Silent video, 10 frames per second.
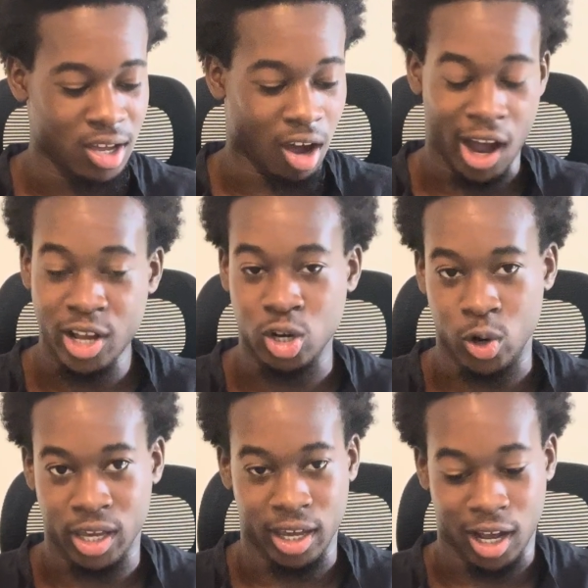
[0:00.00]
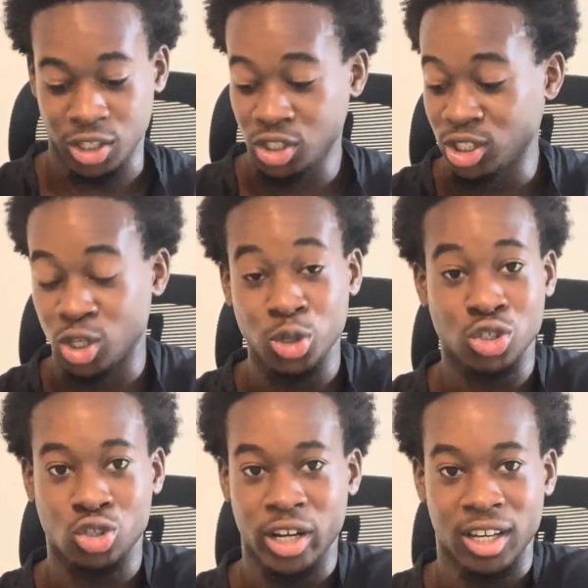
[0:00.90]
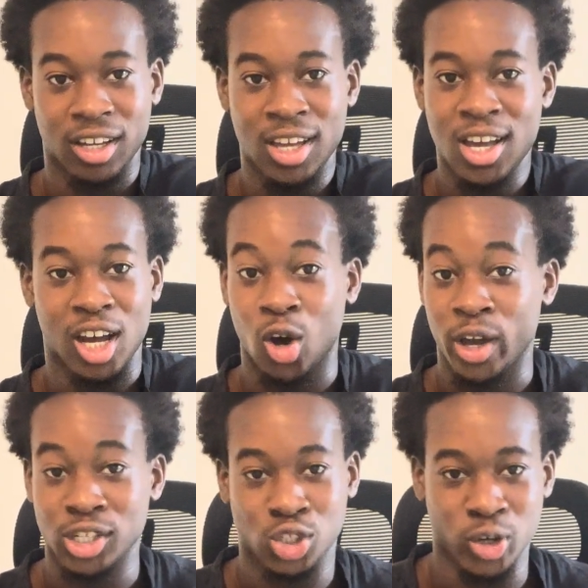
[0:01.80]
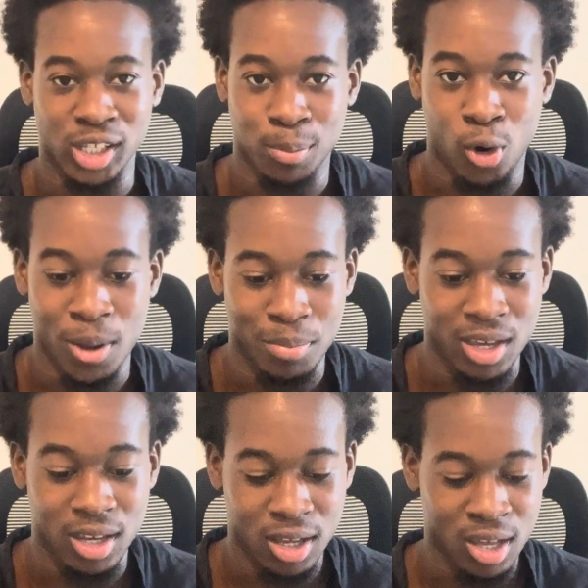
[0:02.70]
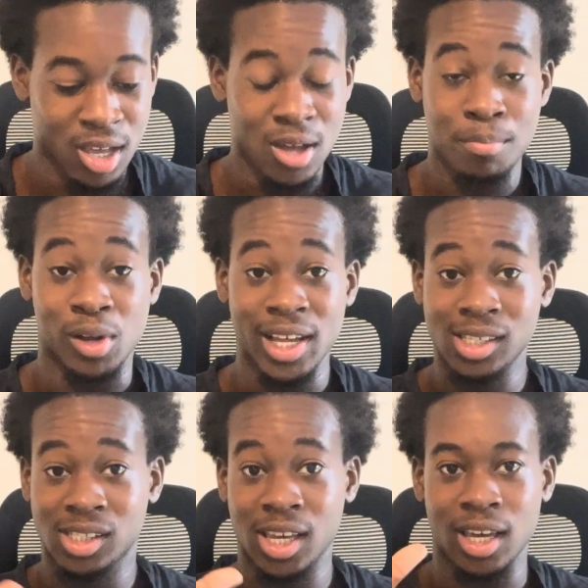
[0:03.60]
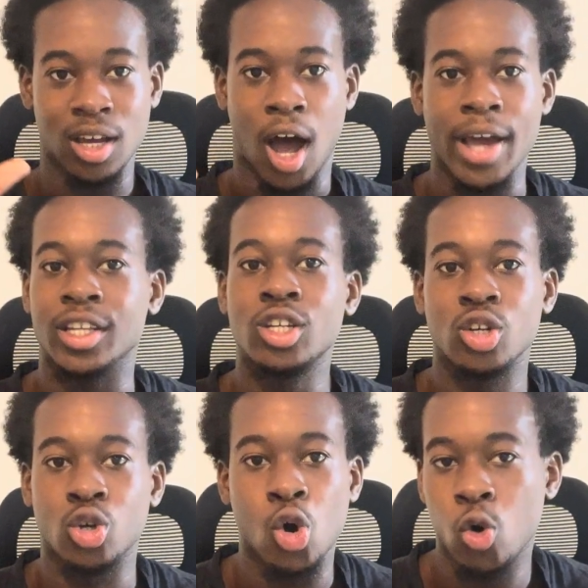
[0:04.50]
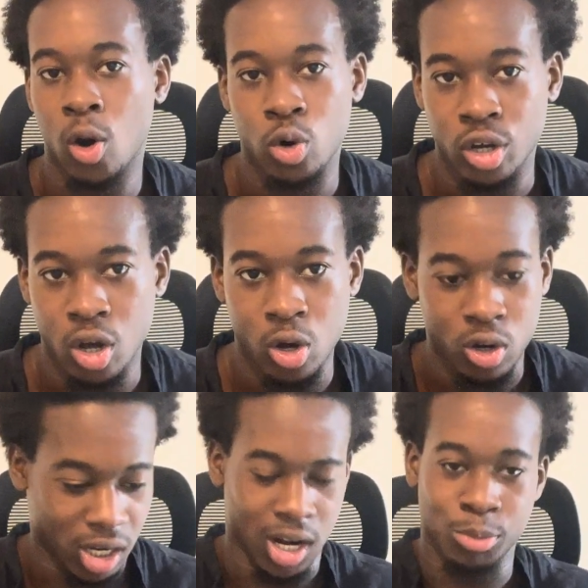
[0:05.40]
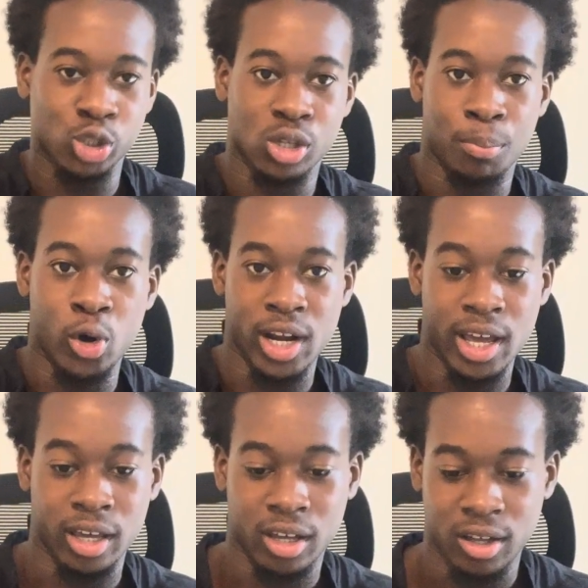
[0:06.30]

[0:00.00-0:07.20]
I know, okay, I just need to go straight and I'll get straight to point B. But let's say I didn't know where I want to go and I'm just at point A.